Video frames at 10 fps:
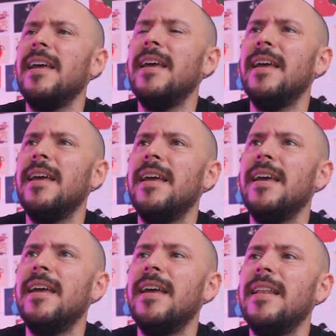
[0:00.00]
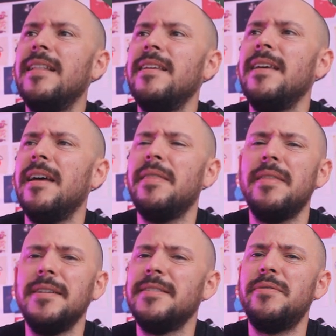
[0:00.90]
and yeah
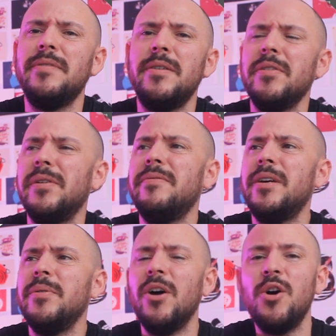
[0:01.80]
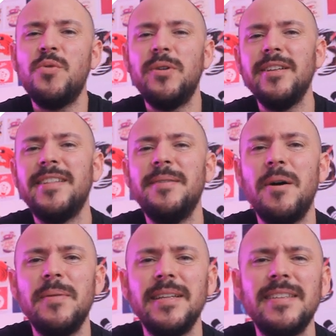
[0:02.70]
things are very very, awkward at the
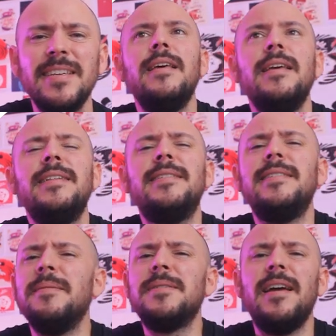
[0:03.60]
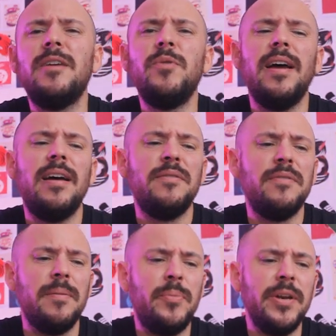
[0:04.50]
moment it seems like we
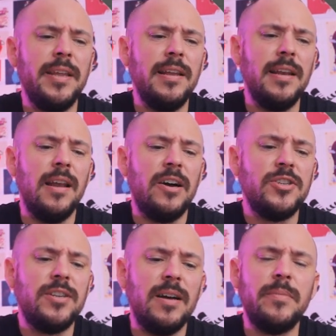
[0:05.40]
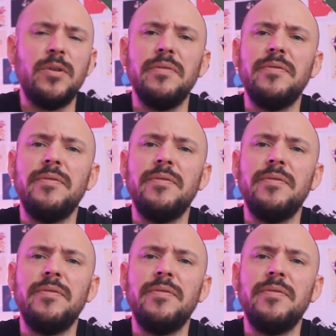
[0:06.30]
have a pretty large number of